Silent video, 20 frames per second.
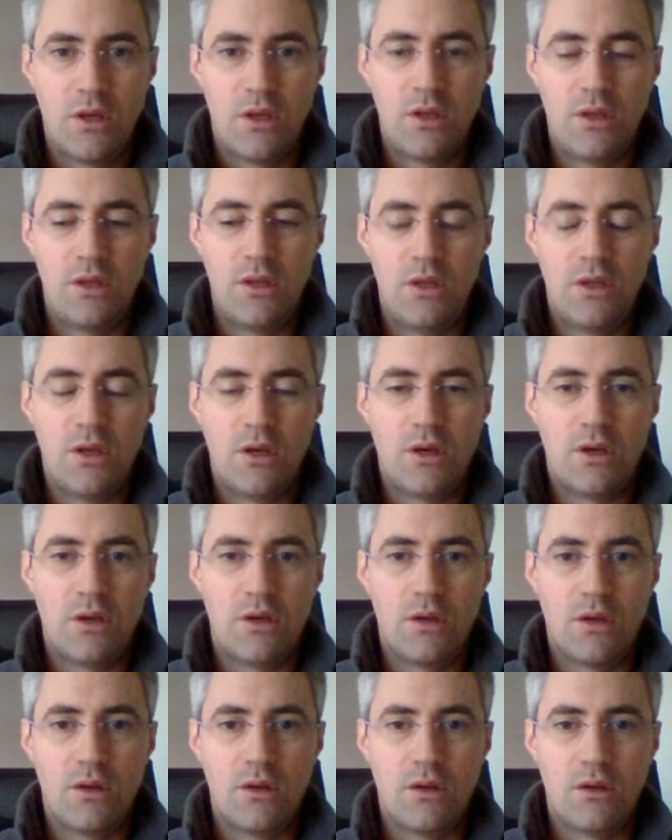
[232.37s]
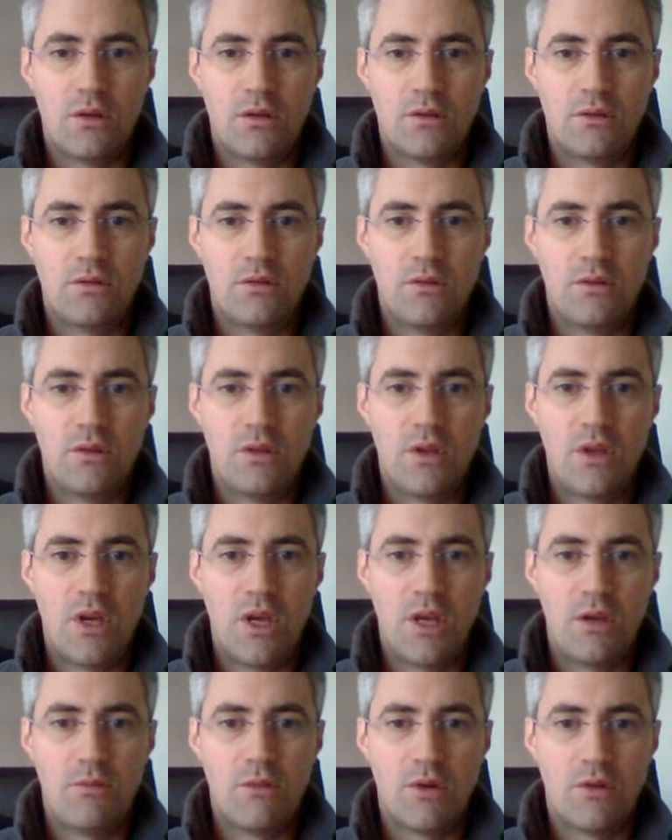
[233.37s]
Here, the
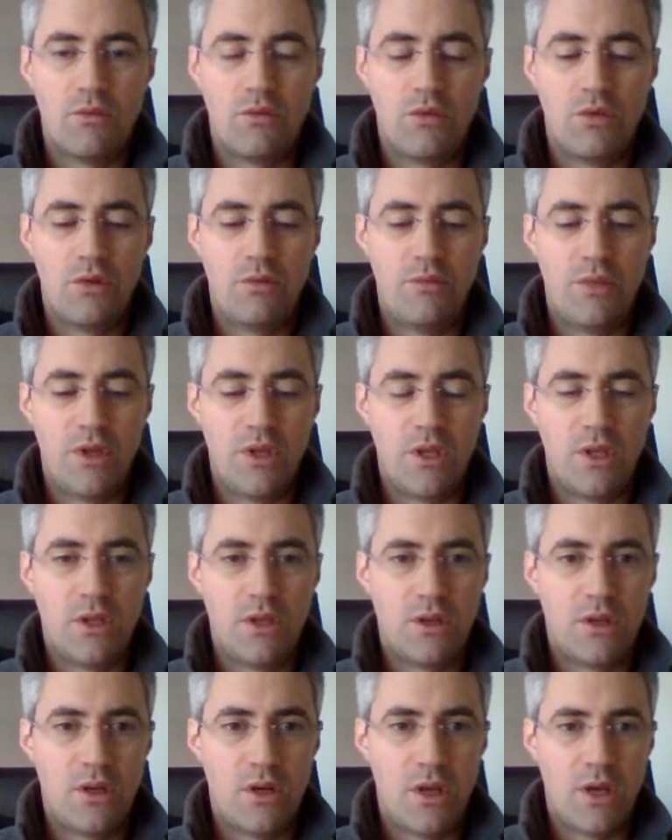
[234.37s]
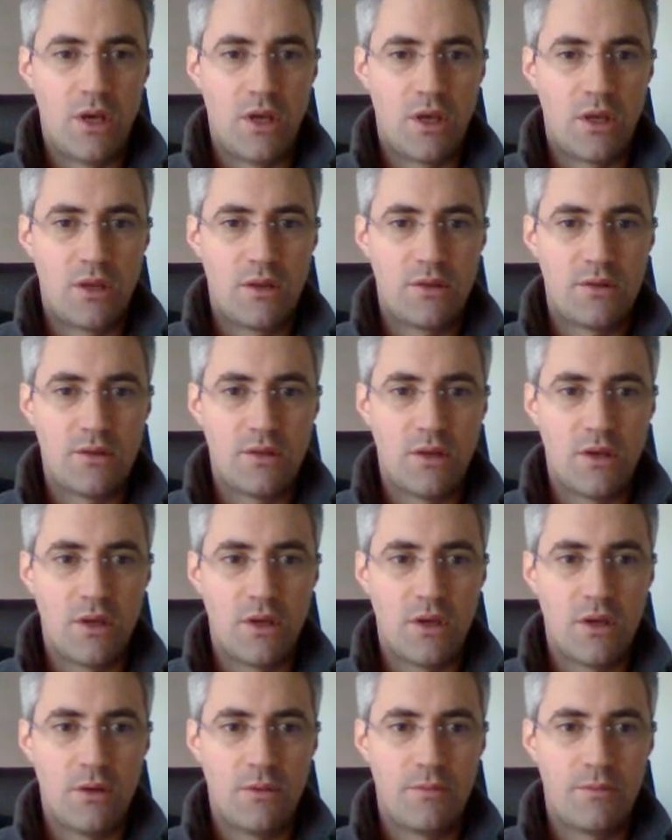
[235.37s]
name will be like
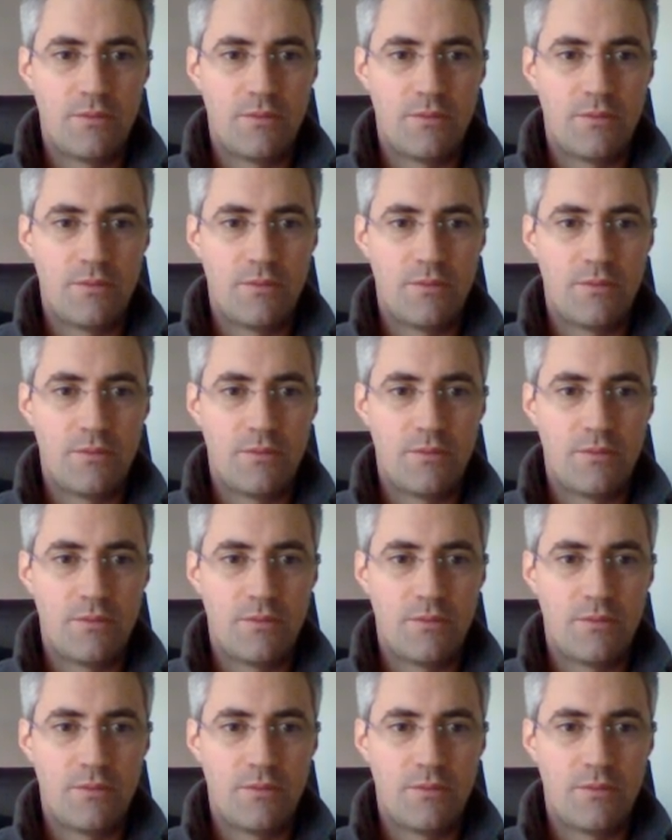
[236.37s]
say